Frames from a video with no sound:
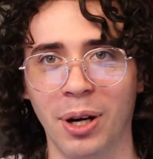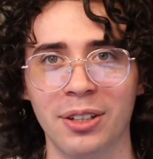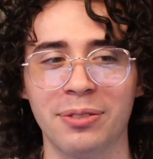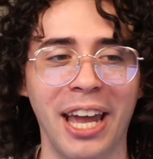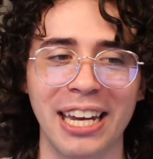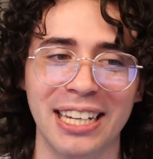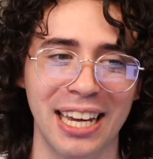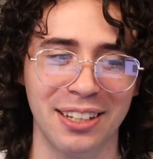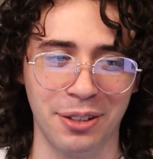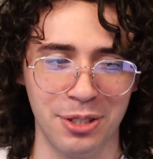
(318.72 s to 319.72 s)
part of
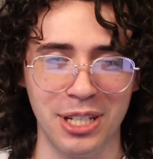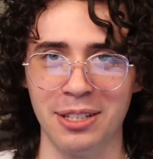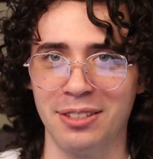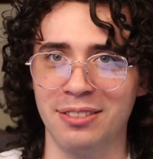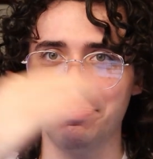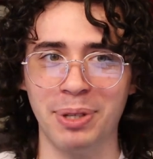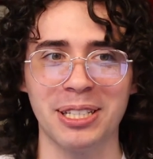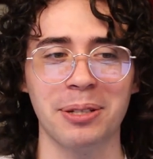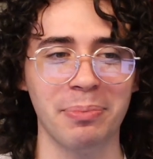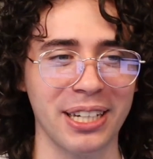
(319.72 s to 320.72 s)
KDA, and she gets
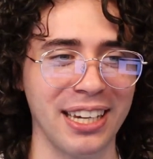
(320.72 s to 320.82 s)
picked up by